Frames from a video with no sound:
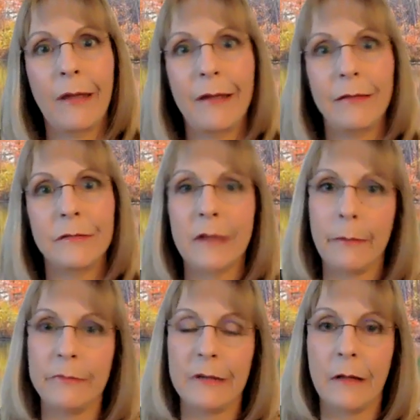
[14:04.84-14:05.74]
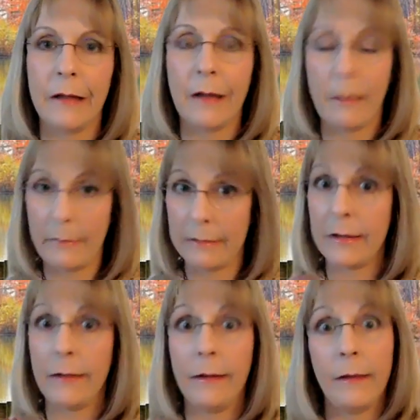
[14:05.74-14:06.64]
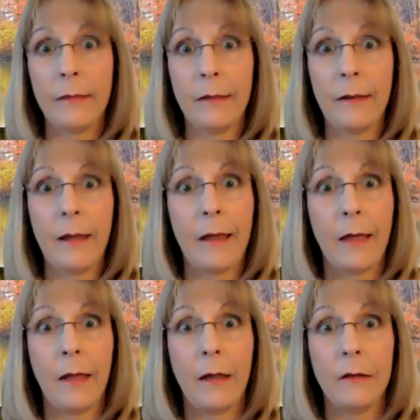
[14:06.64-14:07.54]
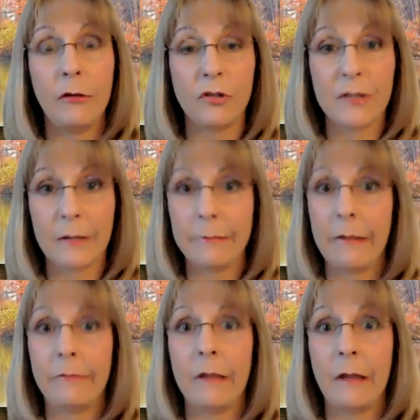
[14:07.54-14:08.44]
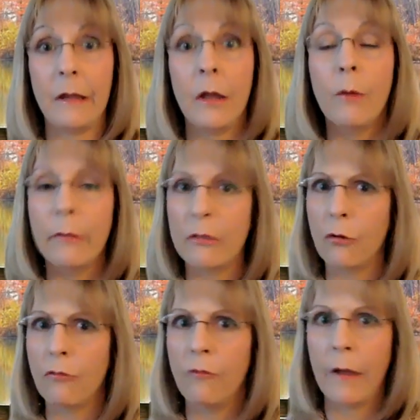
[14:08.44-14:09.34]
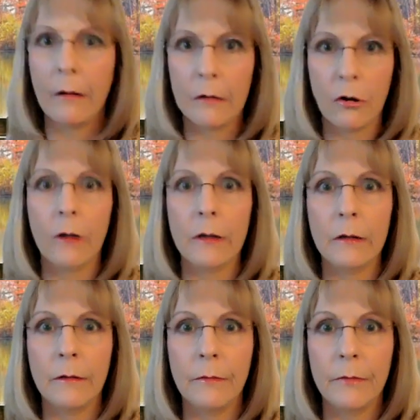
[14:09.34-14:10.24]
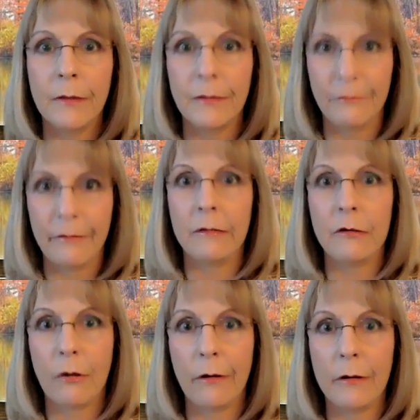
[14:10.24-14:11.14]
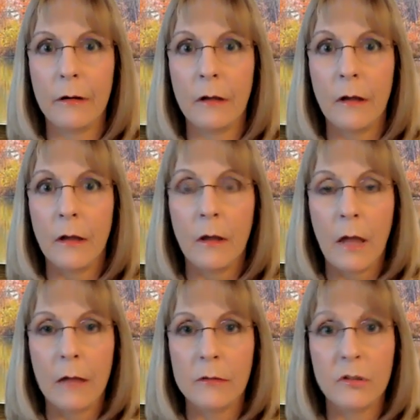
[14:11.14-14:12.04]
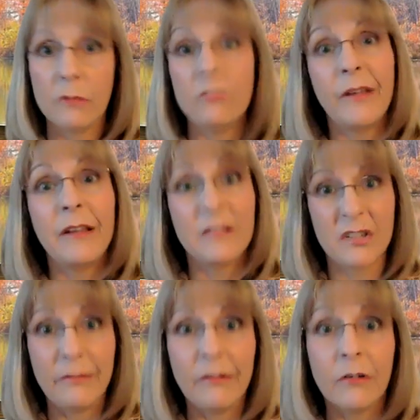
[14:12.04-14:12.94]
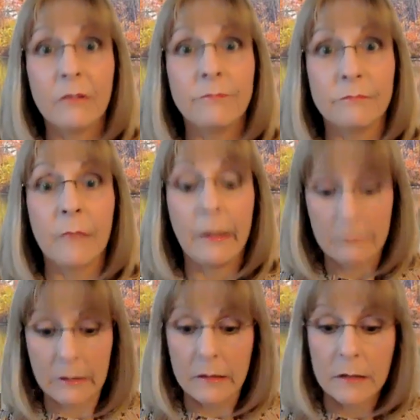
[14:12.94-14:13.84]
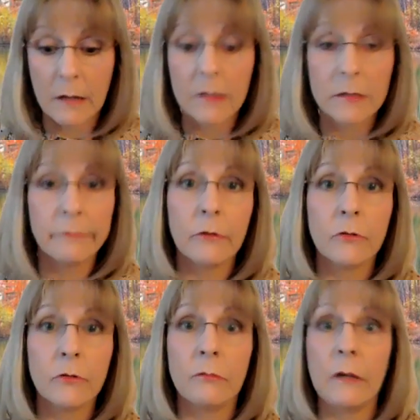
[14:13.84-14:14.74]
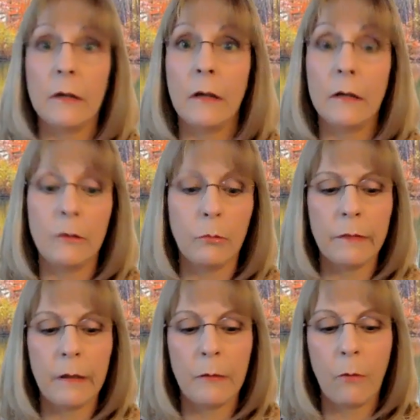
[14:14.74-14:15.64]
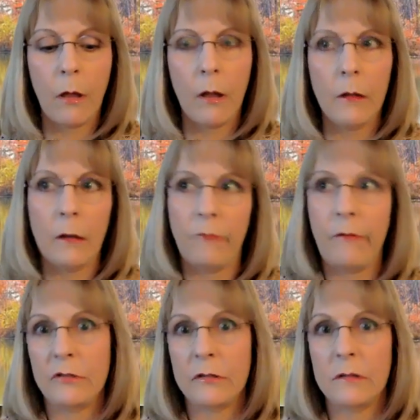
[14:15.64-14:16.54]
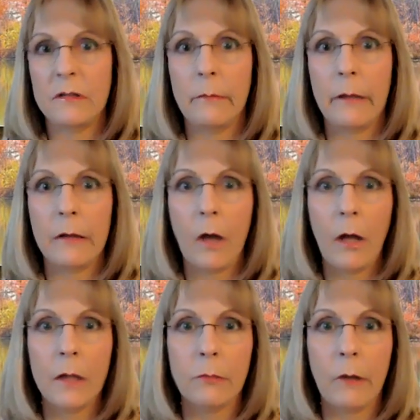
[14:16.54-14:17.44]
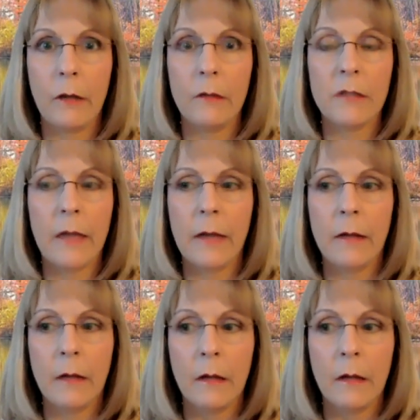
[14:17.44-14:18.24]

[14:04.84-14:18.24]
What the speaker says: like the skeptic, like, I'm not saying nothing and you just tell me everything, but they're very guarded. They're very guarded. And so it's difficult. It really is kind of difficult to read. And you would think, well, if I'm just listening to my guides, why is that?